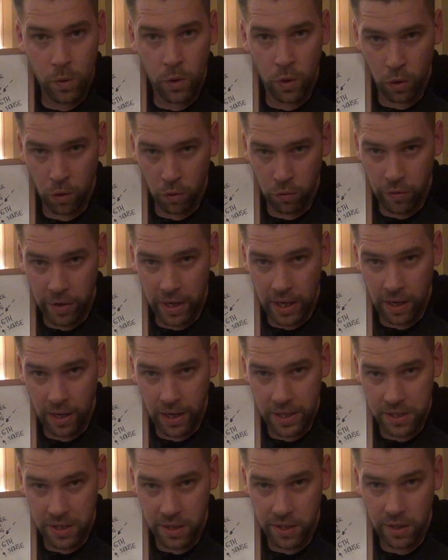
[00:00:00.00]
or
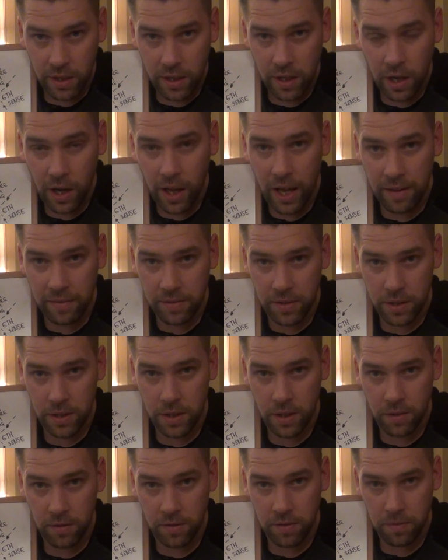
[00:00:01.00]
realising life
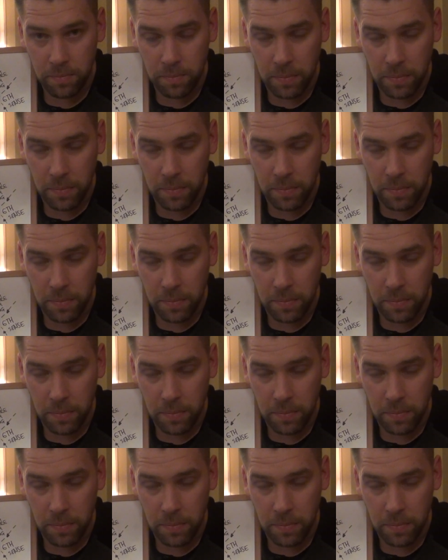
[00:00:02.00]
itself,